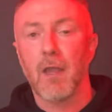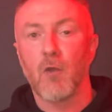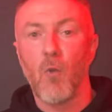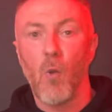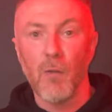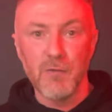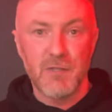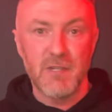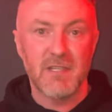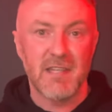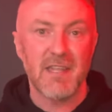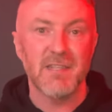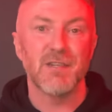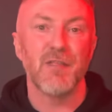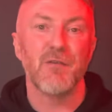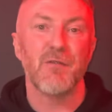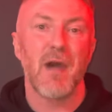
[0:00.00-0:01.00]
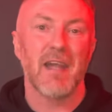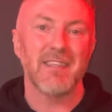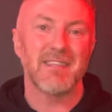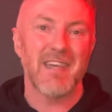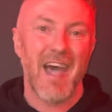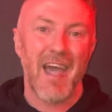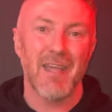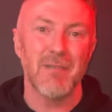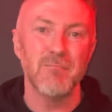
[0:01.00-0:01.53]
quantities at the right
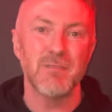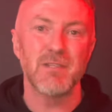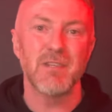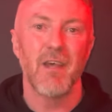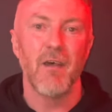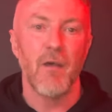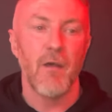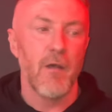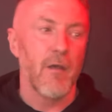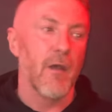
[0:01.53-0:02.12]
times,